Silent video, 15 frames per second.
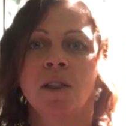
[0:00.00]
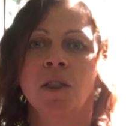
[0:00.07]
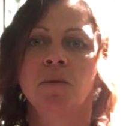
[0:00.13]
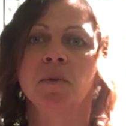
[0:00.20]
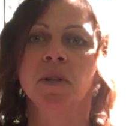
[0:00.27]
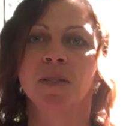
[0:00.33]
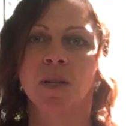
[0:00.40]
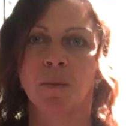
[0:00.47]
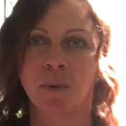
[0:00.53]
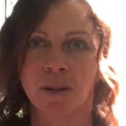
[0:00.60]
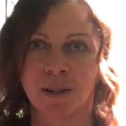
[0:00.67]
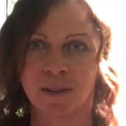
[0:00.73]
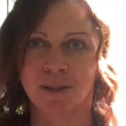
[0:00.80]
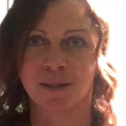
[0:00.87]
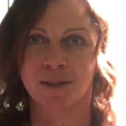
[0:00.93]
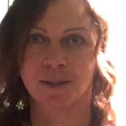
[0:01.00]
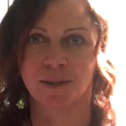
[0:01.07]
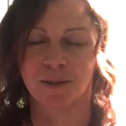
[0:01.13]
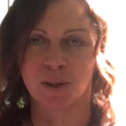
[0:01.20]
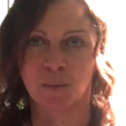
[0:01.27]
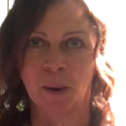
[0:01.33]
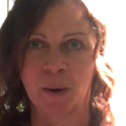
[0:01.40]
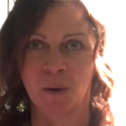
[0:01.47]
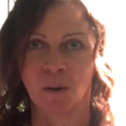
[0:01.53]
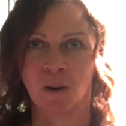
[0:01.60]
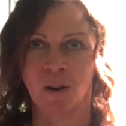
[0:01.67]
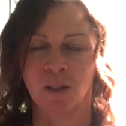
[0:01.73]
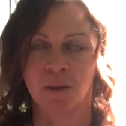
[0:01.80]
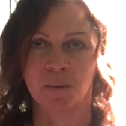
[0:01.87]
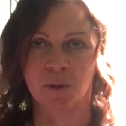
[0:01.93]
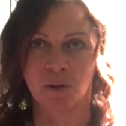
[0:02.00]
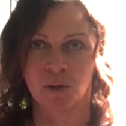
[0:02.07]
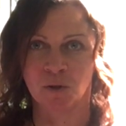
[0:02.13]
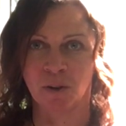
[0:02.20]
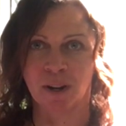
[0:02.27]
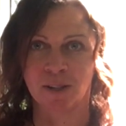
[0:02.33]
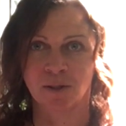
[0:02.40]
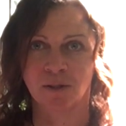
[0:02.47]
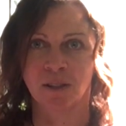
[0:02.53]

the recipient's spinal column is straight,